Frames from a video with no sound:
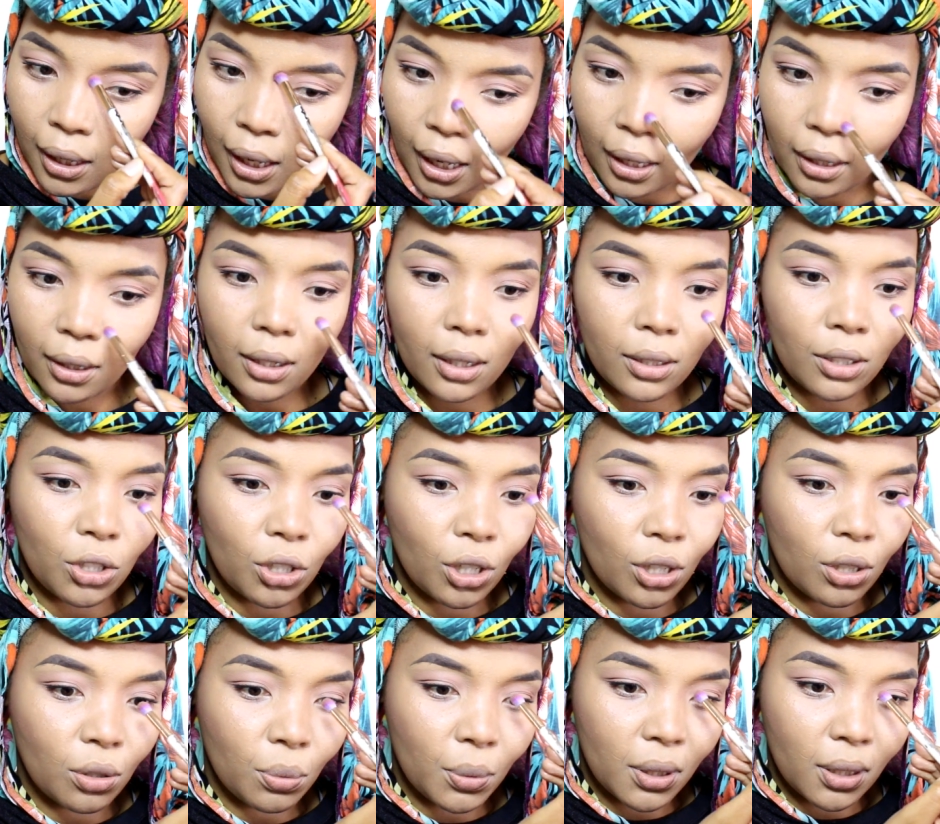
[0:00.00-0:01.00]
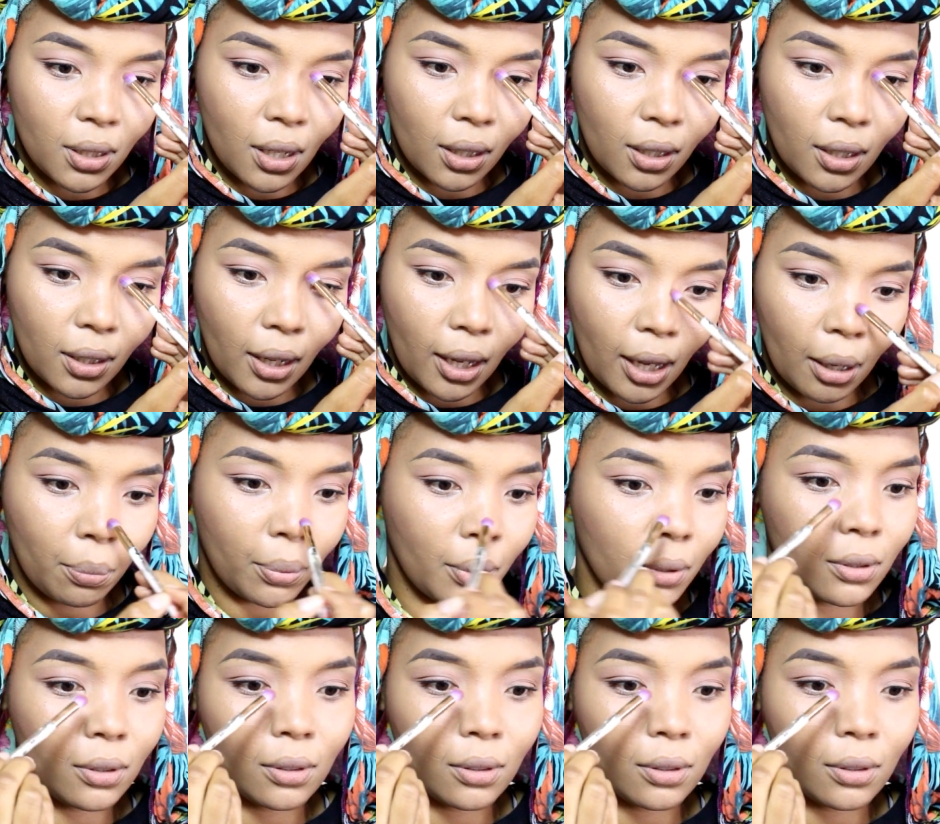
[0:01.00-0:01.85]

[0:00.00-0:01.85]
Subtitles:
Like, it just was not going to happen.